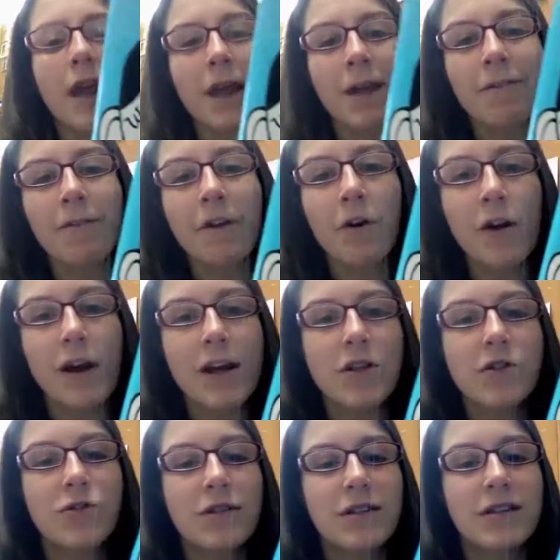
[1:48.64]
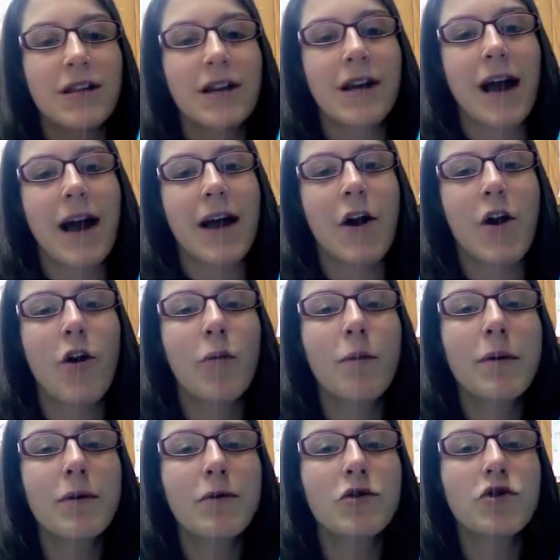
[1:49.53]
if you're interested, I
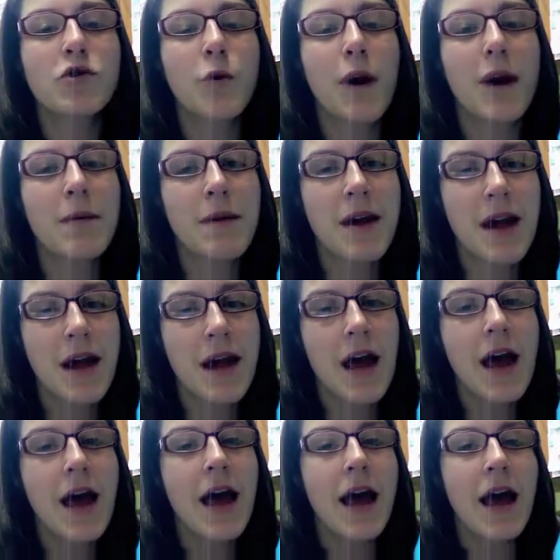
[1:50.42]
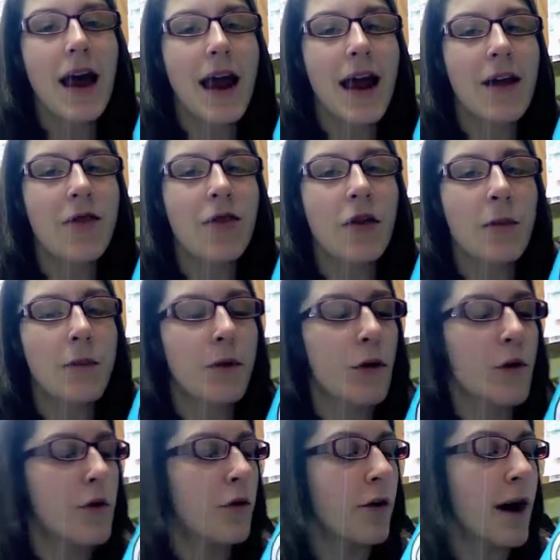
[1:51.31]
hope you'll join me in the
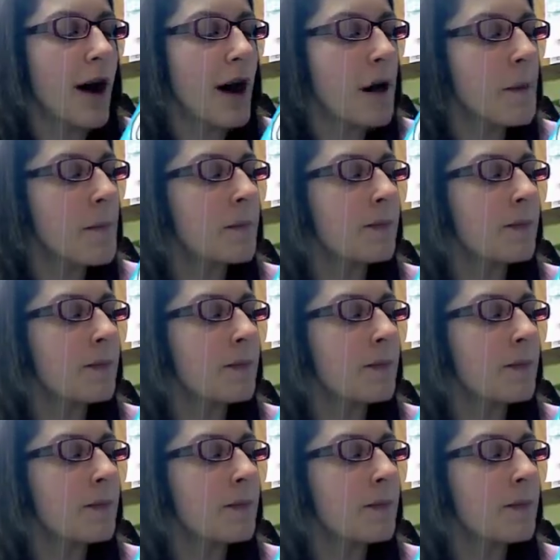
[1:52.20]
program.